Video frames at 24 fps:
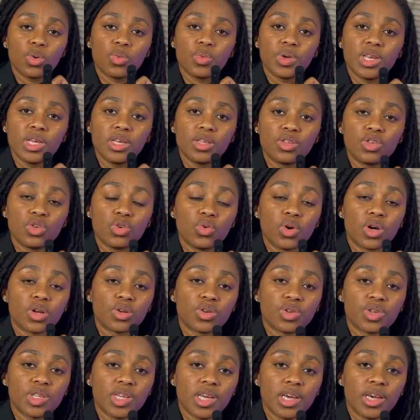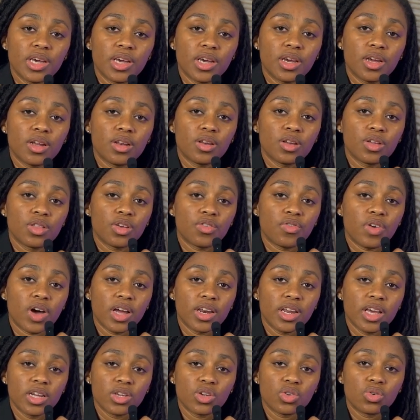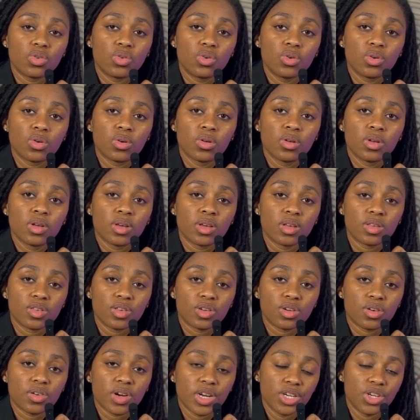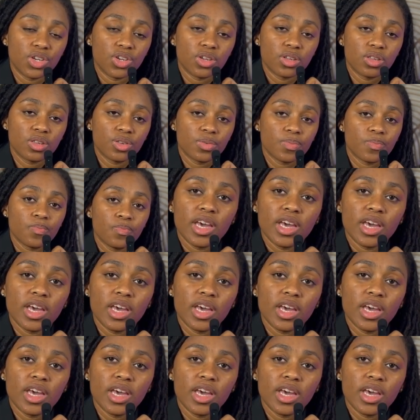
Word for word: we need to understand the financial considerations.